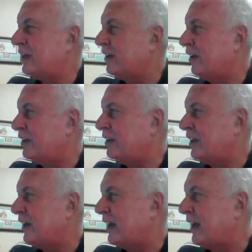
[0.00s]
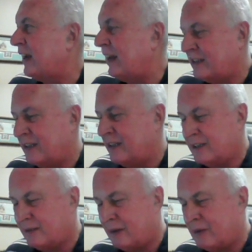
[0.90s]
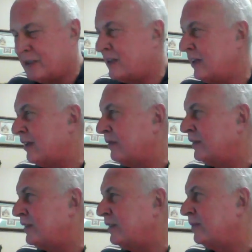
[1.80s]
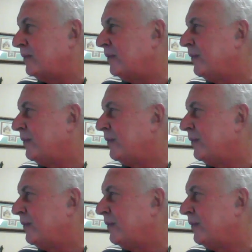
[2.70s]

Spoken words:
technology, and I had 18, so I missed the other one too.